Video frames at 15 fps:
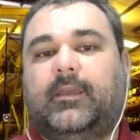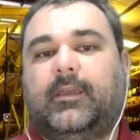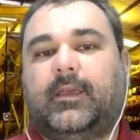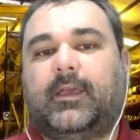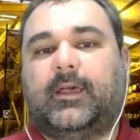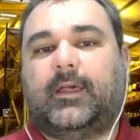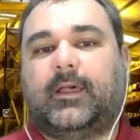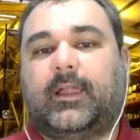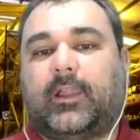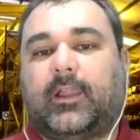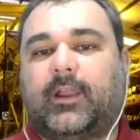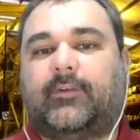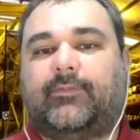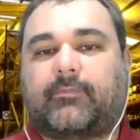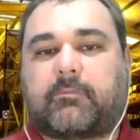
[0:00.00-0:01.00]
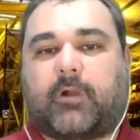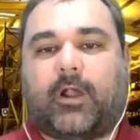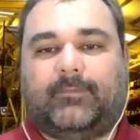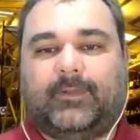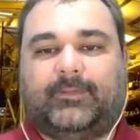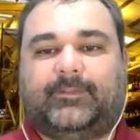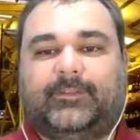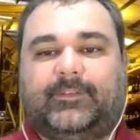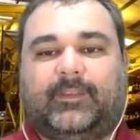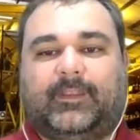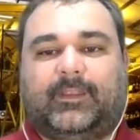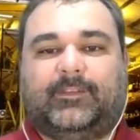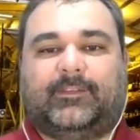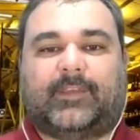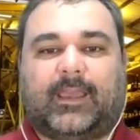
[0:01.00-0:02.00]
a lot of problems
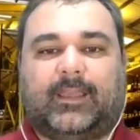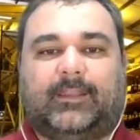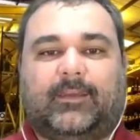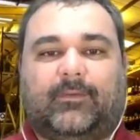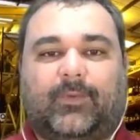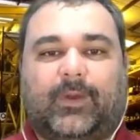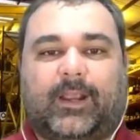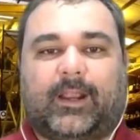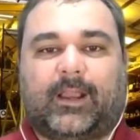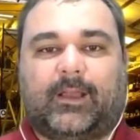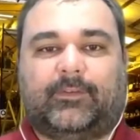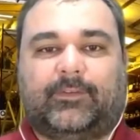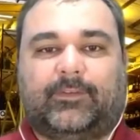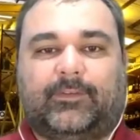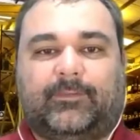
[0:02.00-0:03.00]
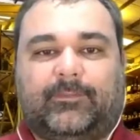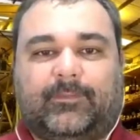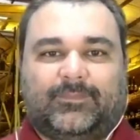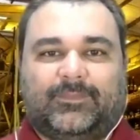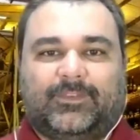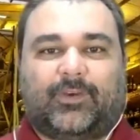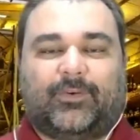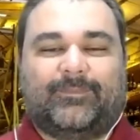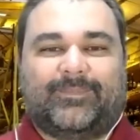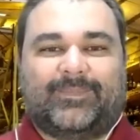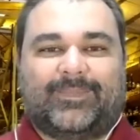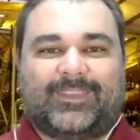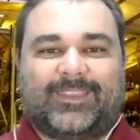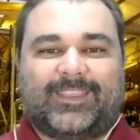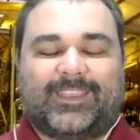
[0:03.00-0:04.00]
inside the warehouse. So
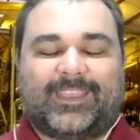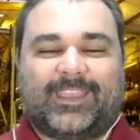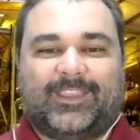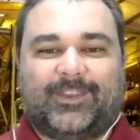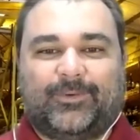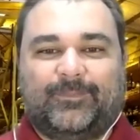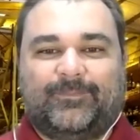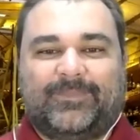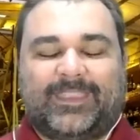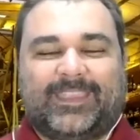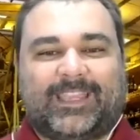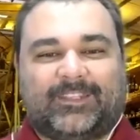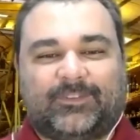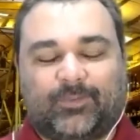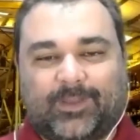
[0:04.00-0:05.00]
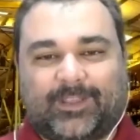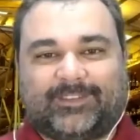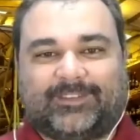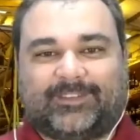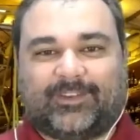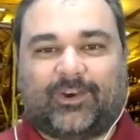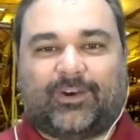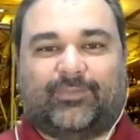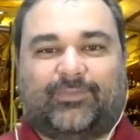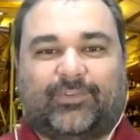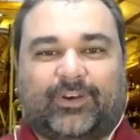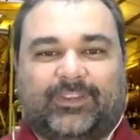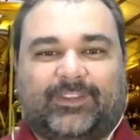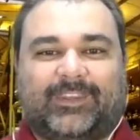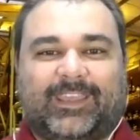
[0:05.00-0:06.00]
thank you. That was all
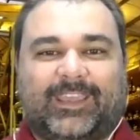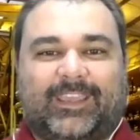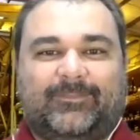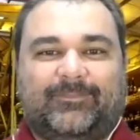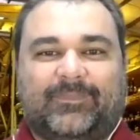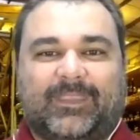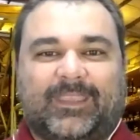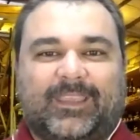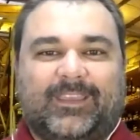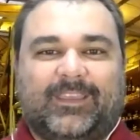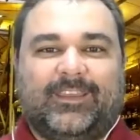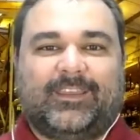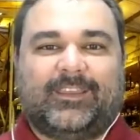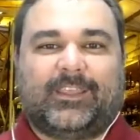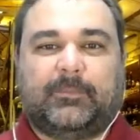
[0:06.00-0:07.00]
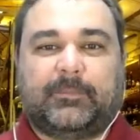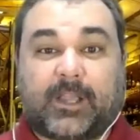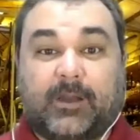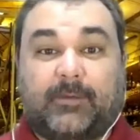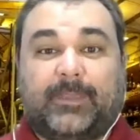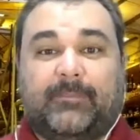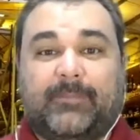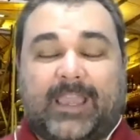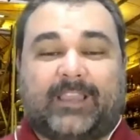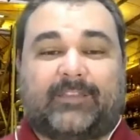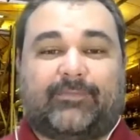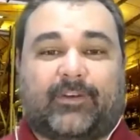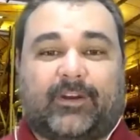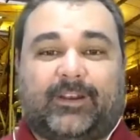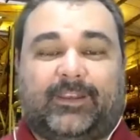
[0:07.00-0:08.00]
for today. Keep coming back
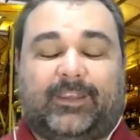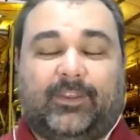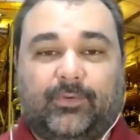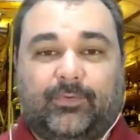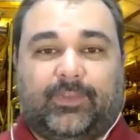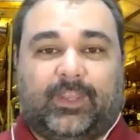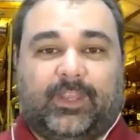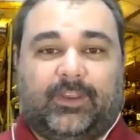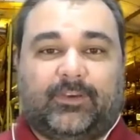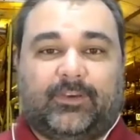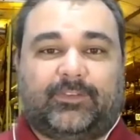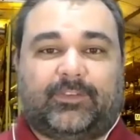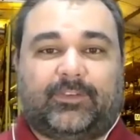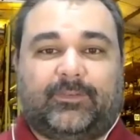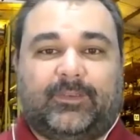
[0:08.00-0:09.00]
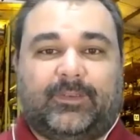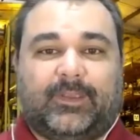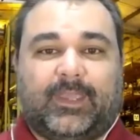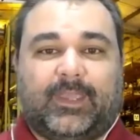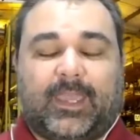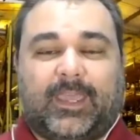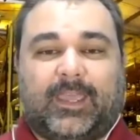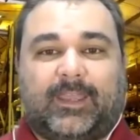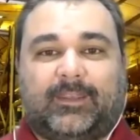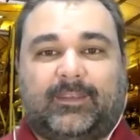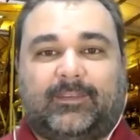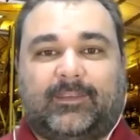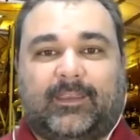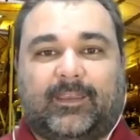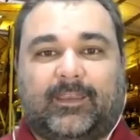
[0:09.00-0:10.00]
for new videos,
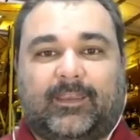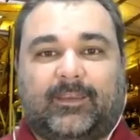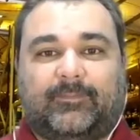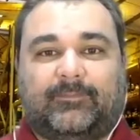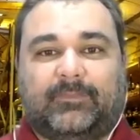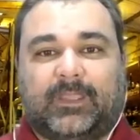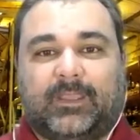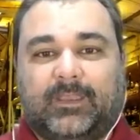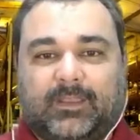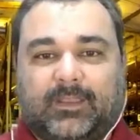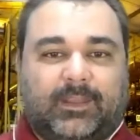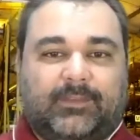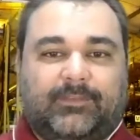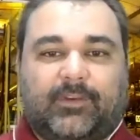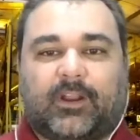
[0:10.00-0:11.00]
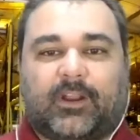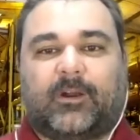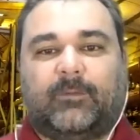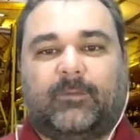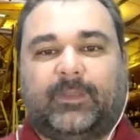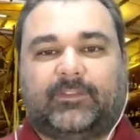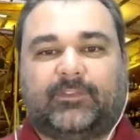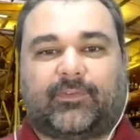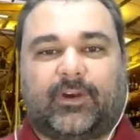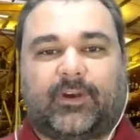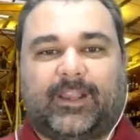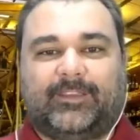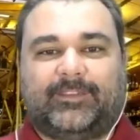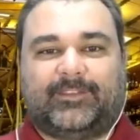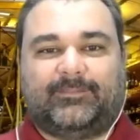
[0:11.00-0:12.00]
and leave your comments for
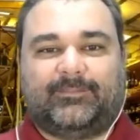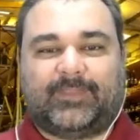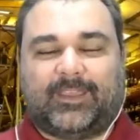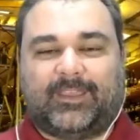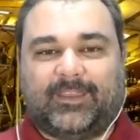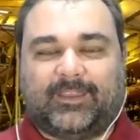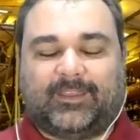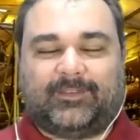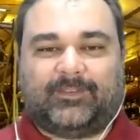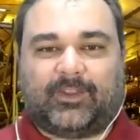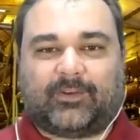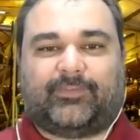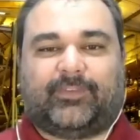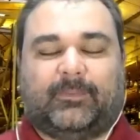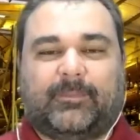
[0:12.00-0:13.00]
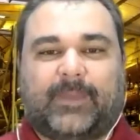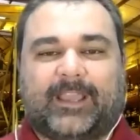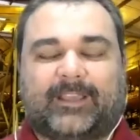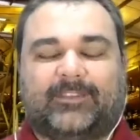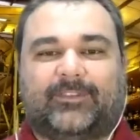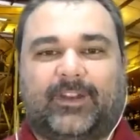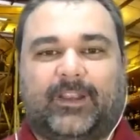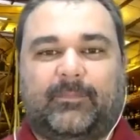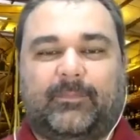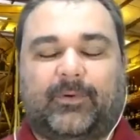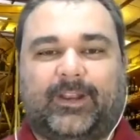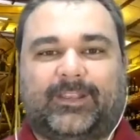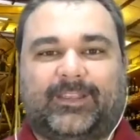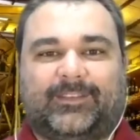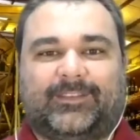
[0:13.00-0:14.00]
us. Your feedback is very
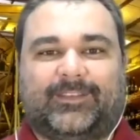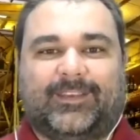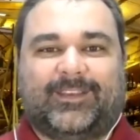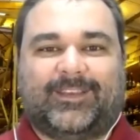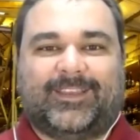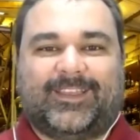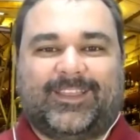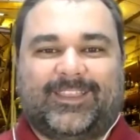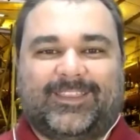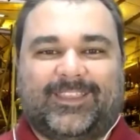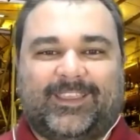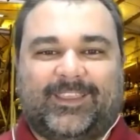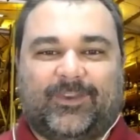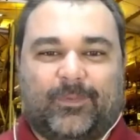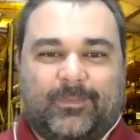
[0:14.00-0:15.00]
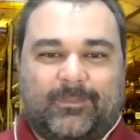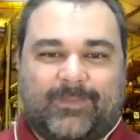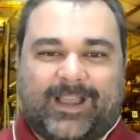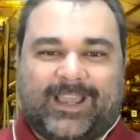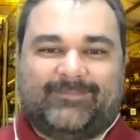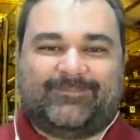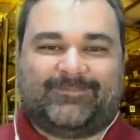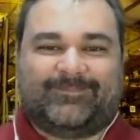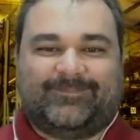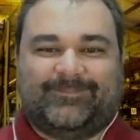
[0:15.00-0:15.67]
important. Thank you. Bye.